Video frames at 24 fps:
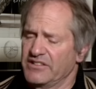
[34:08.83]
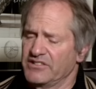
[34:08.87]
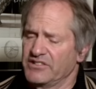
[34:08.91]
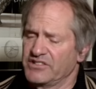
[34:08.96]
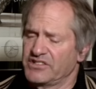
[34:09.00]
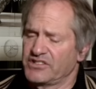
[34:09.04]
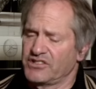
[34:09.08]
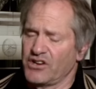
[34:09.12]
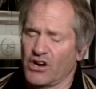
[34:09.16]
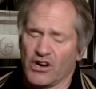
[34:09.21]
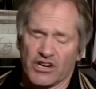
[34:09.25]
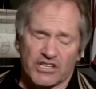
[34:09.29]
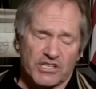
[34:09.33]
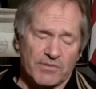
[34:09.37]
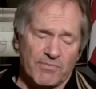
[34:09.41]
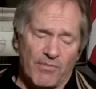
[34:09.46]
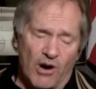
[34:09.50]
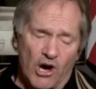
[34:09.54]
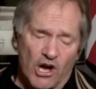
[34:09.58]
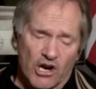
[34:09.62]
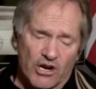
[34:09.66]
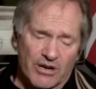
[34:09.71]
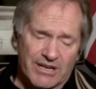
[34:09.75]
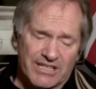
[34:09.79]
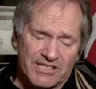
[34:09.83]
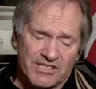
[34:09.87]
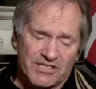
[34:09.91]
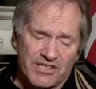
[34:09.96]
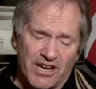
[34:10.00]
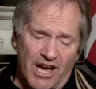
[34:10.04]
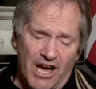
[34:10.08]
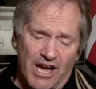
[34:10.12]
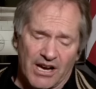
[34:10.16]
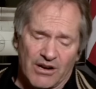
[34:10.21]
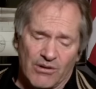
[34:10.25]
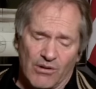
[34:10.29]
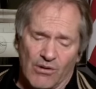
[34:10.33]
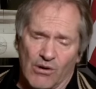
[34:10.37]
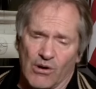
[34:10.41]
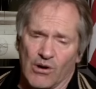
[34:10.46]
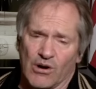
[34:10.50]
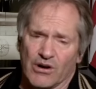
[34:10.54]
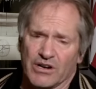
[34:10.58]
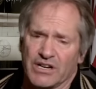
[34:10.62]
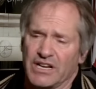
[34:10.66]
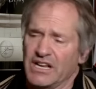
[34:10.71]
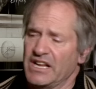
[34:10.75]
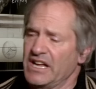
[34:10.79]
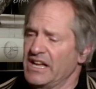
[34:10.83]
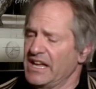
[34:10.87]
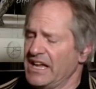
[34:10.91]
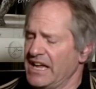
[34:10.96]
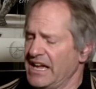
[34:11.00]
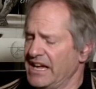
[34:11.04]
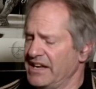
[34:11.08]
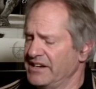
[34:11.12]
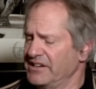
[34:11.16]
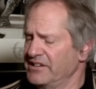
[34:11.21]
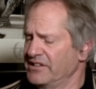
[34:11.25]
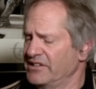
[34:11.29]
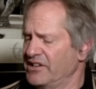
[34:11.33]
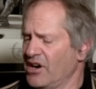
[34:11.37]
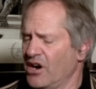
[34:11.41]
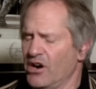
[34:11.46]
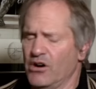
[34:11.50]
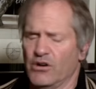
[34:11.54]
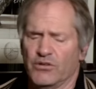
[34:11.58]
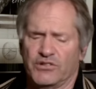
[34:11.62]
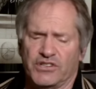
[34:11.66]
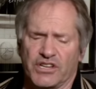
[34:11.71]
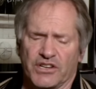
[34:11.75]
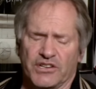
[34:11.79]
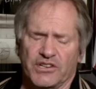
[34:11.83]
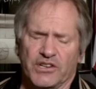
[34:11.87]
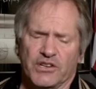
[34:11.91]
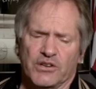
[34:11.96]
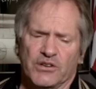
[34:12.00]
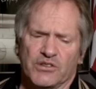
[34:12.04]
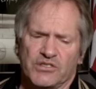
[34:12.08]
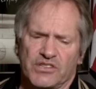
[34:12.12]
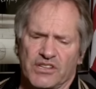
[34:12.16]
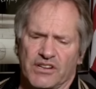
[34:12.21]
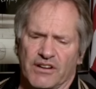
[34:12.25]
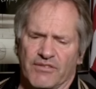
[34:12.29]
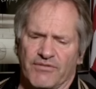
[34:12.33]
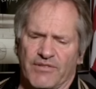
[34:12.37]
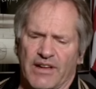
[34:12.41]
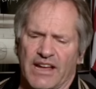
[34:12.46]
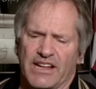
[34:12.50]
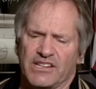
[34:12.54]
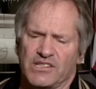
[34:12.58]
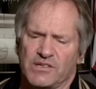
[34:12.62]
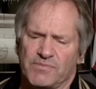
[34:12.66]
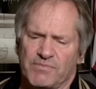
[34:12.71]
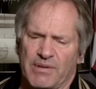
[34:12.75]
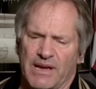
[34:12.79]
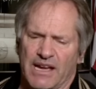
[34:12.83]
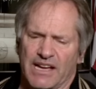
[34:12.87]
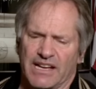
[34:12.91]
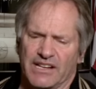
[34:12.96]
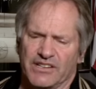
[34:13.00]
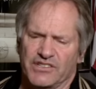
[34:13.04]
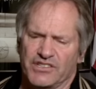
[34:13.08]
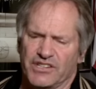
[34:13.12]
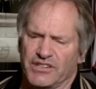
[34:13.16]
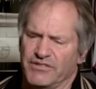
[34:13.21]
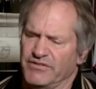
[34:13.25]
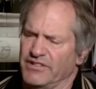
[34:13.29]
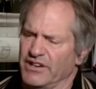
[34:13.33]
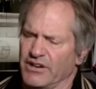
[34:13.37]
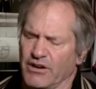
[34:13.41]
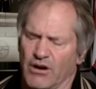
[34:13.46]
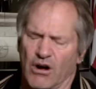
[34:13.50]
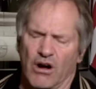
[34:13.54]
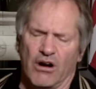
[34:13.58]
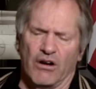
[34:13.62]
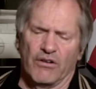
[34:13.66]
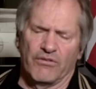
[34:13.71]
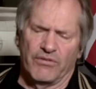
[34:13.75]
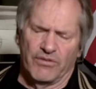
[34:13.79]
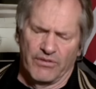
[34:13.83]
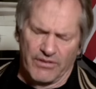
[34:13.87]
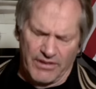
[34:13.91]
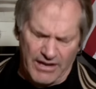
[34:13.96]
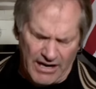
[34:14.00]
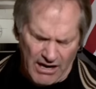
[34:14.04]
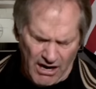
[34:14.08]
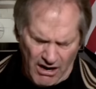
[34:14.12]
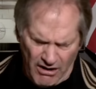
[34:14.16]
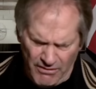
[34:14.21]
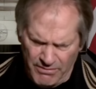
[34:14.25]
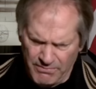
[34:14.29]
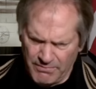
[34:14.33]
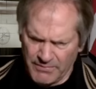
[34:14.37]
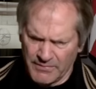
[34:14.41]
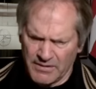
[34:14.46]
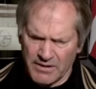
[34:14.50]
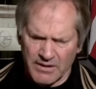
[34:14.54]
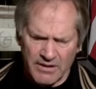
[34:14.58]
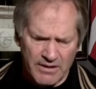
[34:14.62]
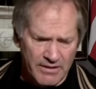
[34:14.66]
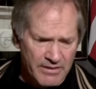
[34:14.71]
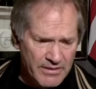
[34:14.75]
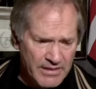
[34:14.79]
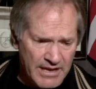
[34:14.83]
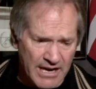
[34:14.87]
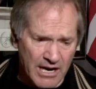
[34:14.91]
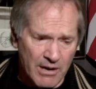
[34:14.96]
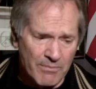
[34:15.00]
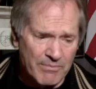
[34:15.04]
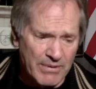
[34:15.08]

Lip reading: staunchmoderates.org, and go to news and events page, and they're all there.